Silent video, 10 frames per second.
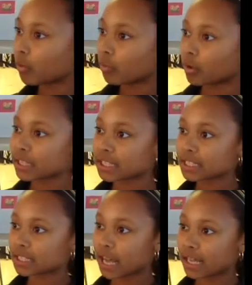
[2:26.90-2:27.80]

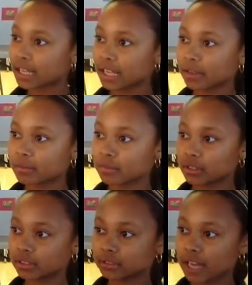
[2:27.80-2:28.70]
once that came,
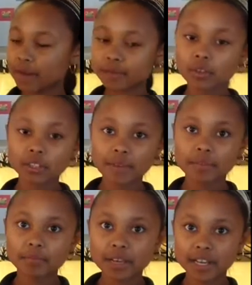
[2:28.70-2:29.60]
after
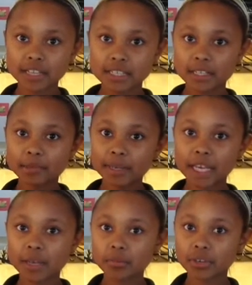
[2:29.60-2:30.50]
11 minutes and it
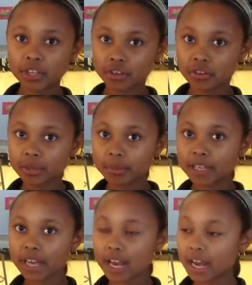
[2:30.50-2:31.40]
came pretty
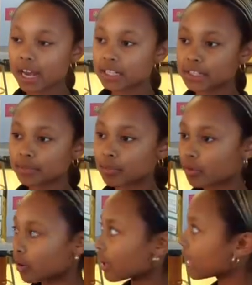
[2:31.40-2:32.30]
creamy, I had to
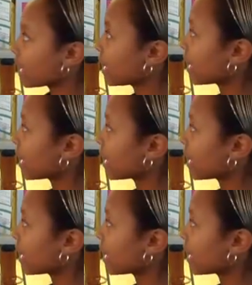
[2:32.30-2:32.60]
pour it in